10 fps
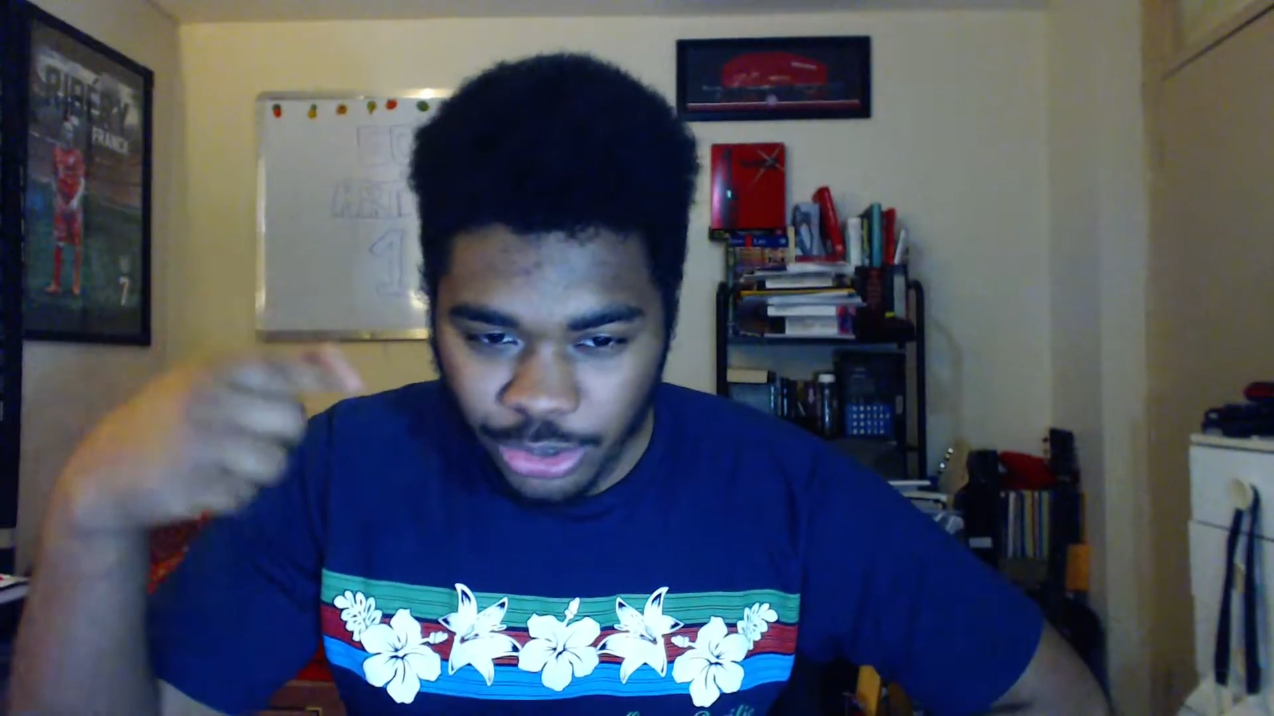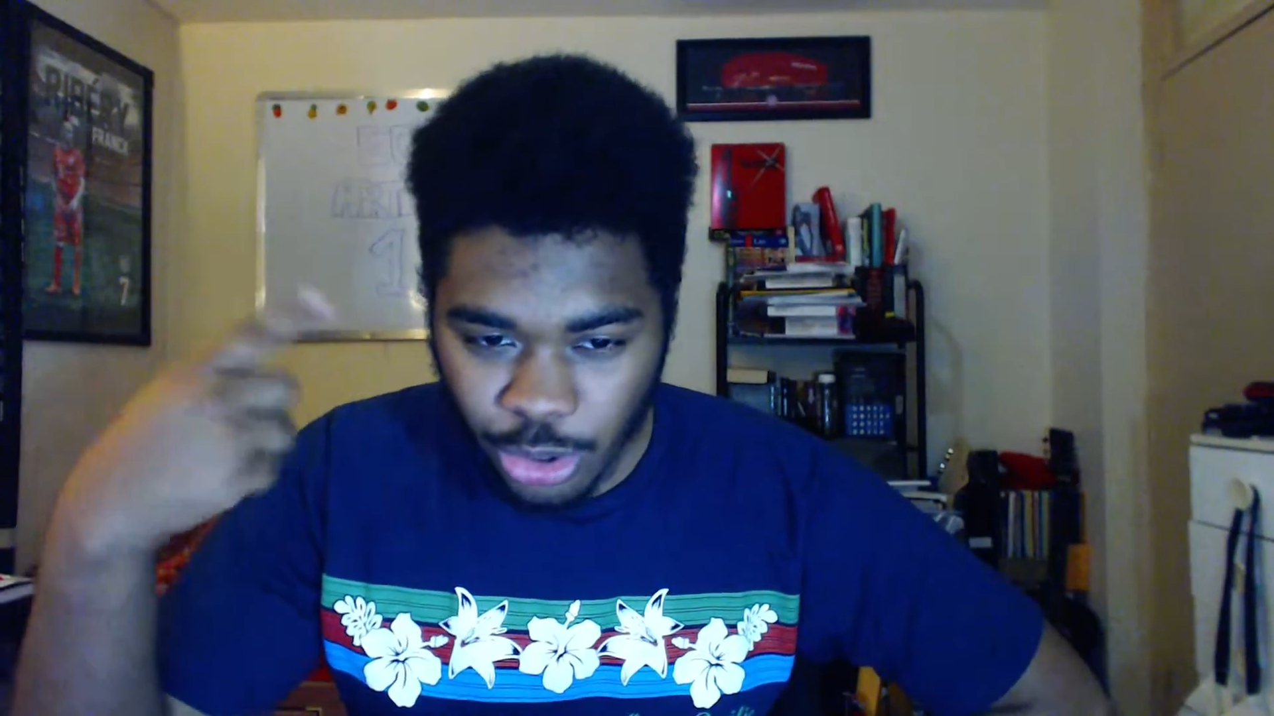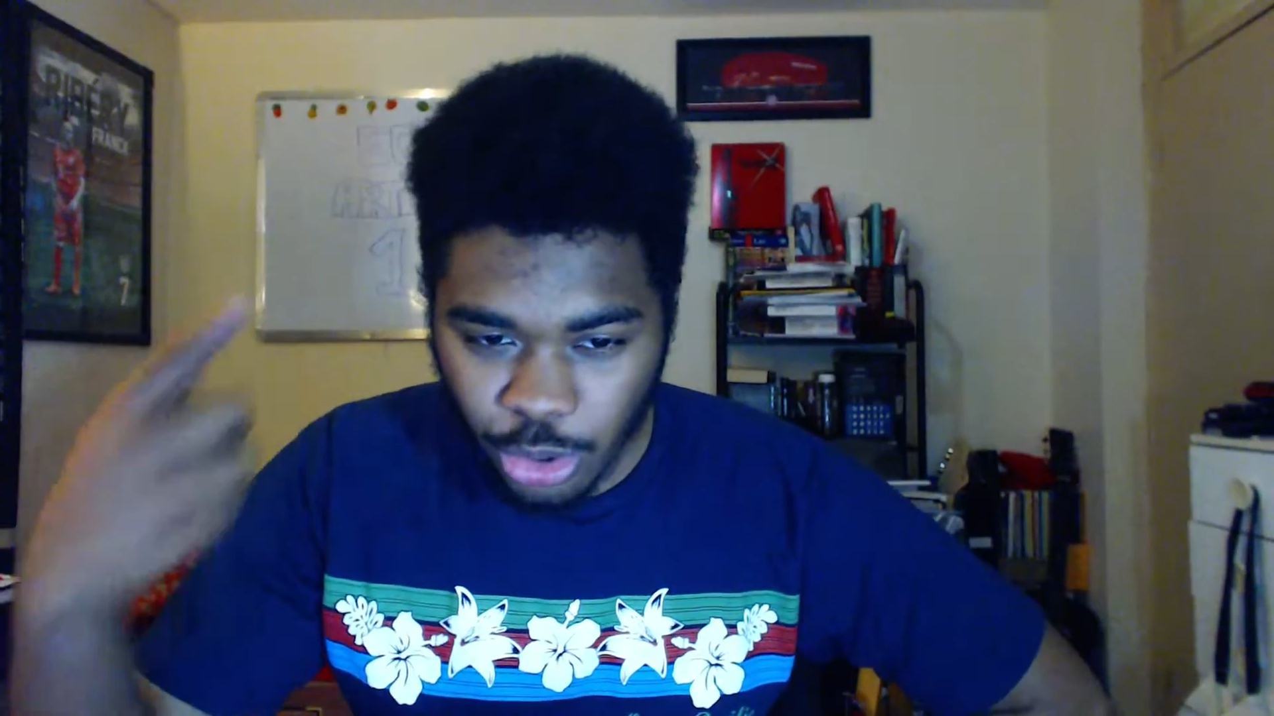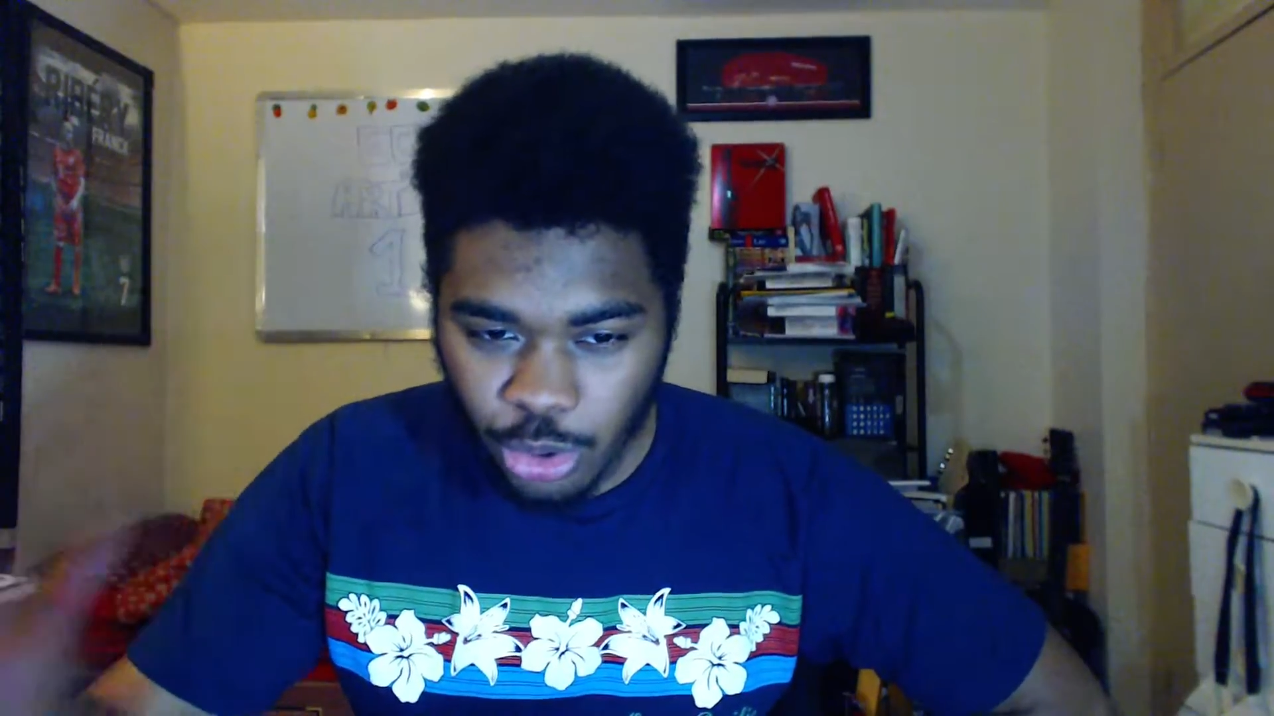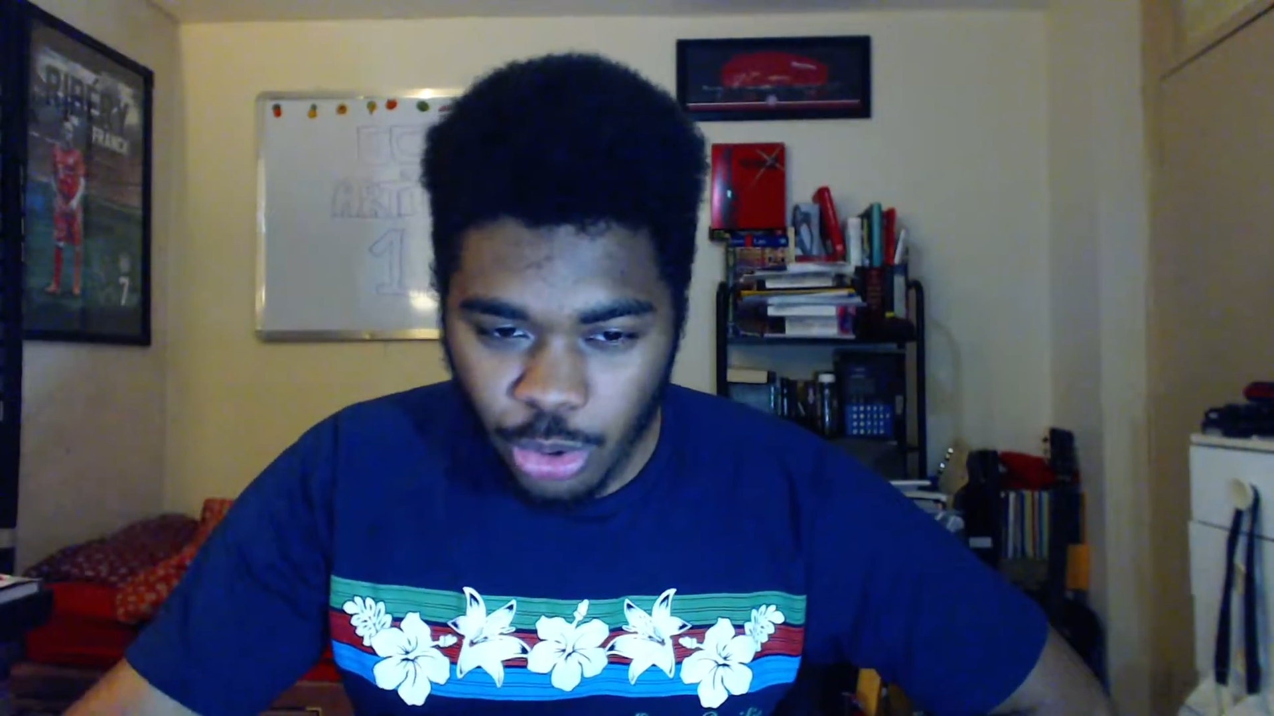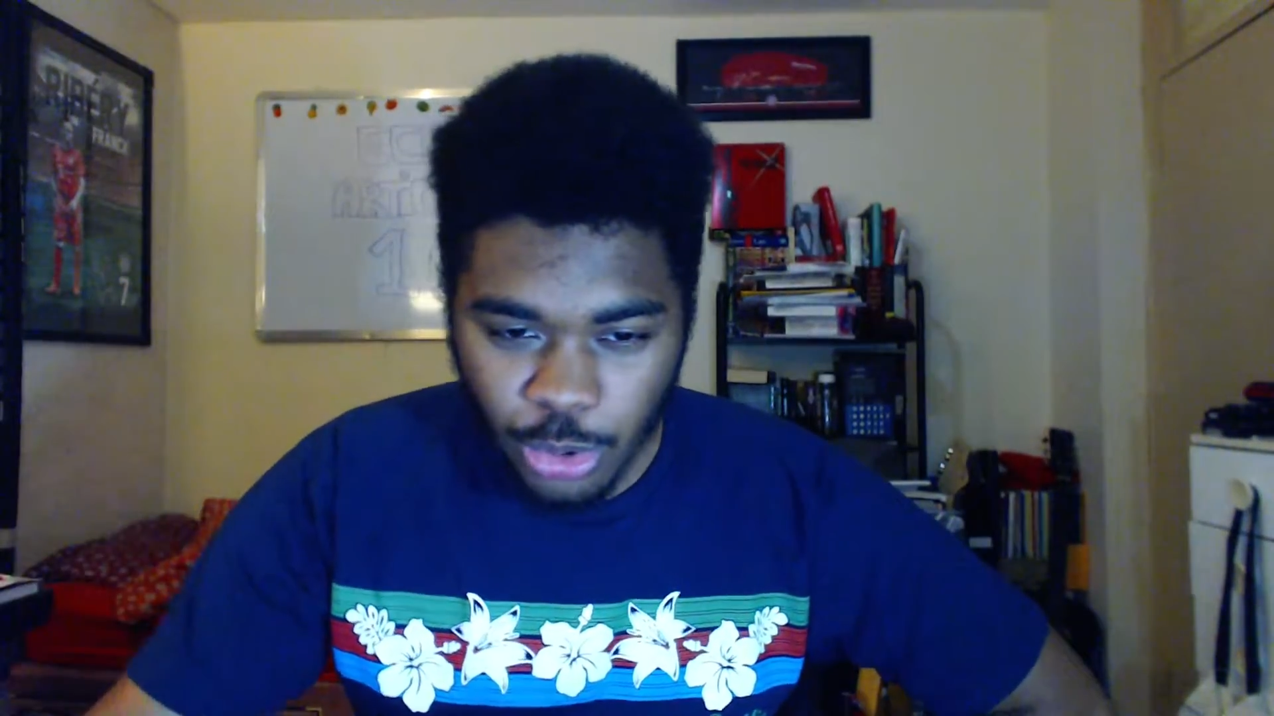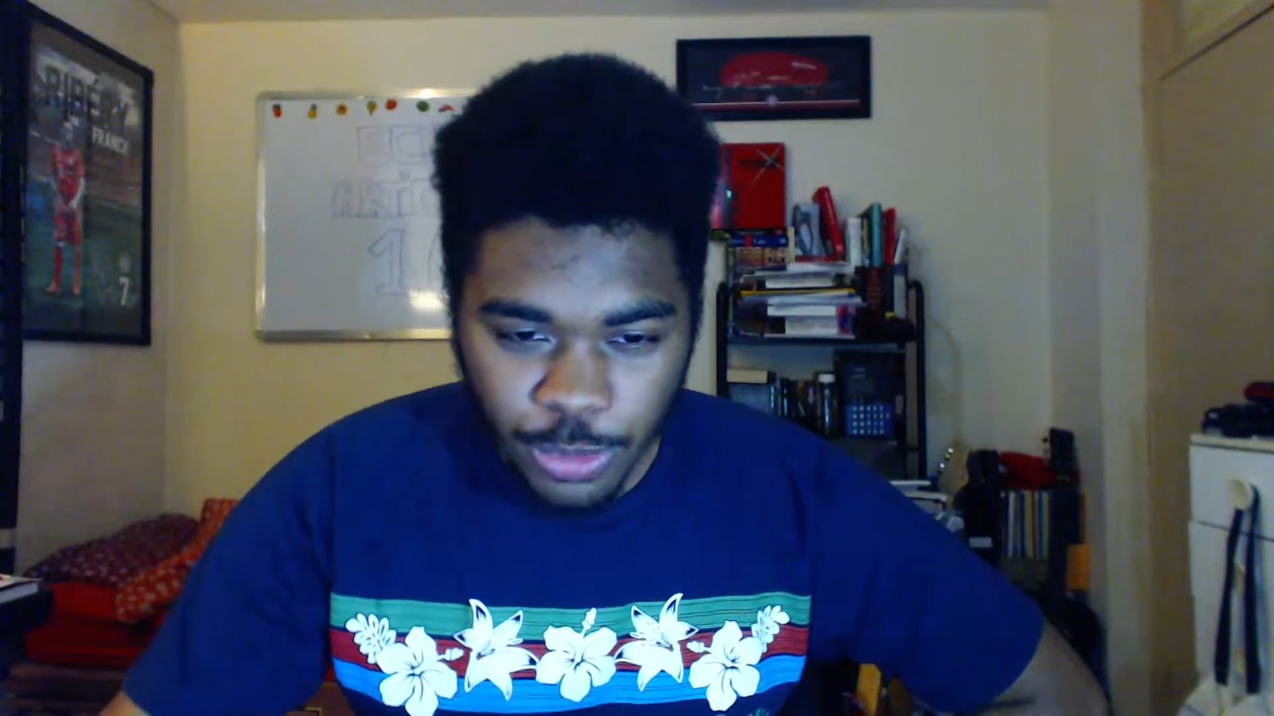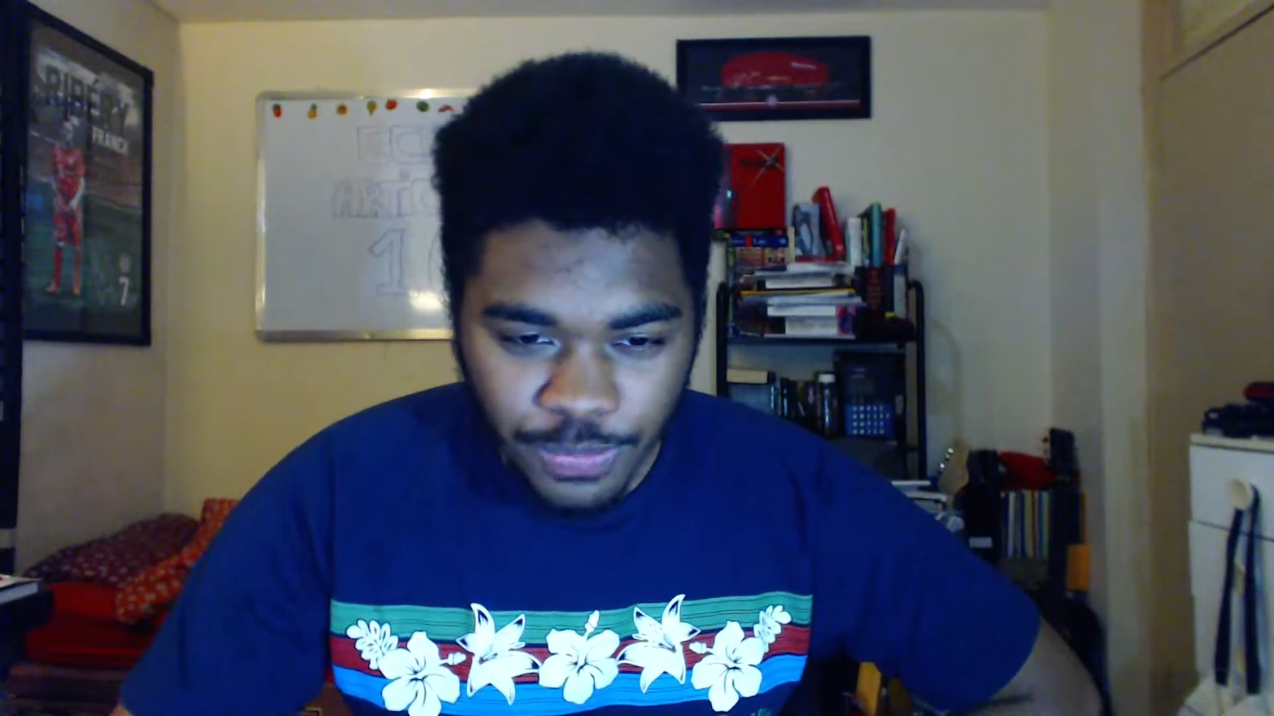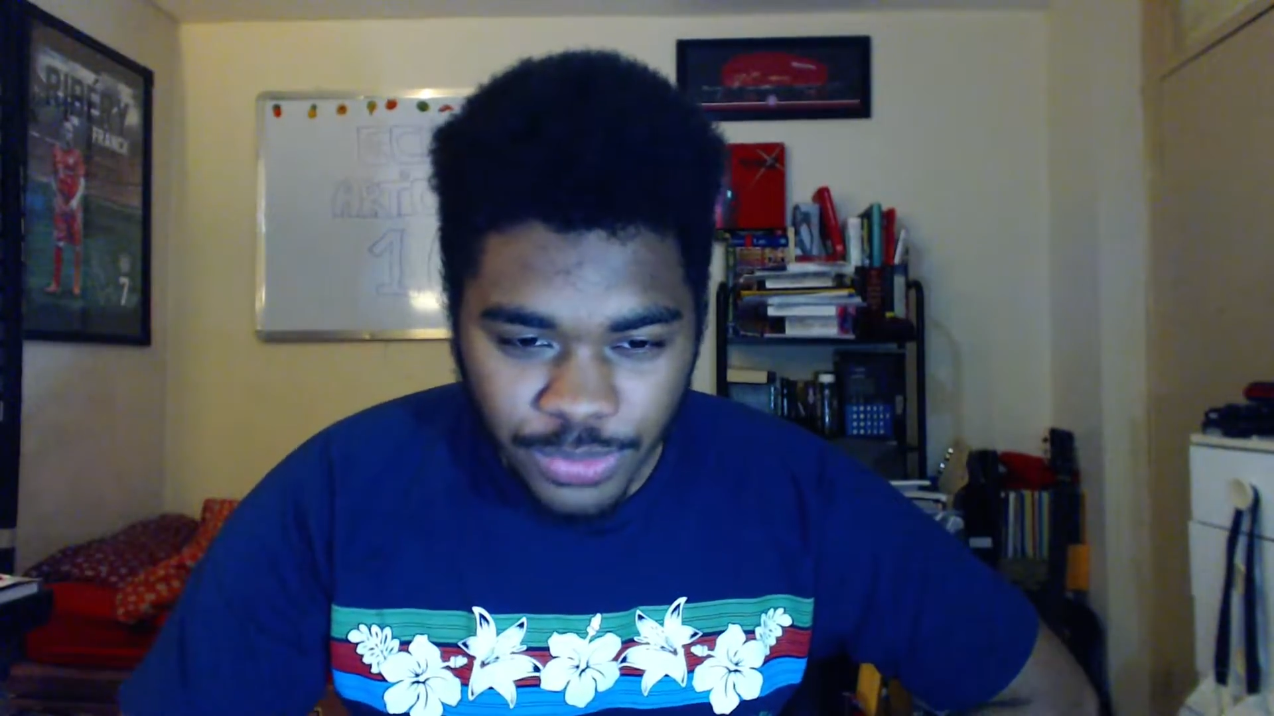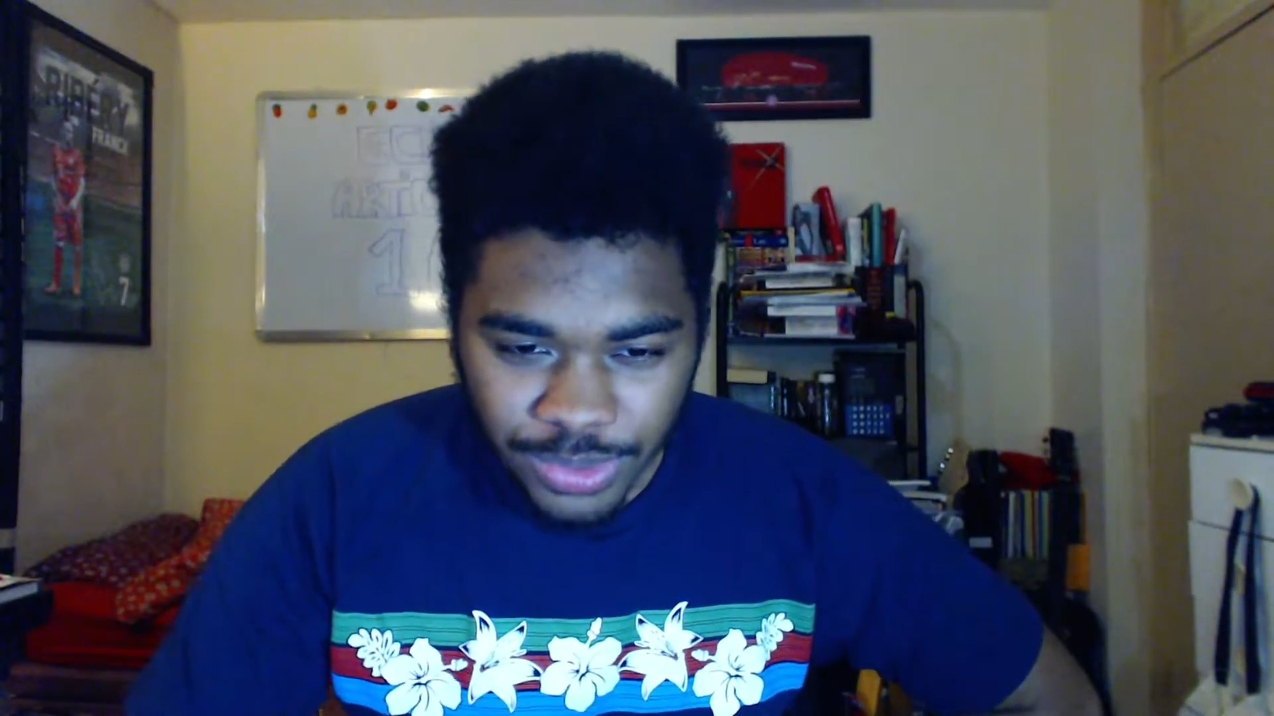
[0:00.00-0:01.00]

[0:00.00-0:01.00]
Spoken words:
cuckoo.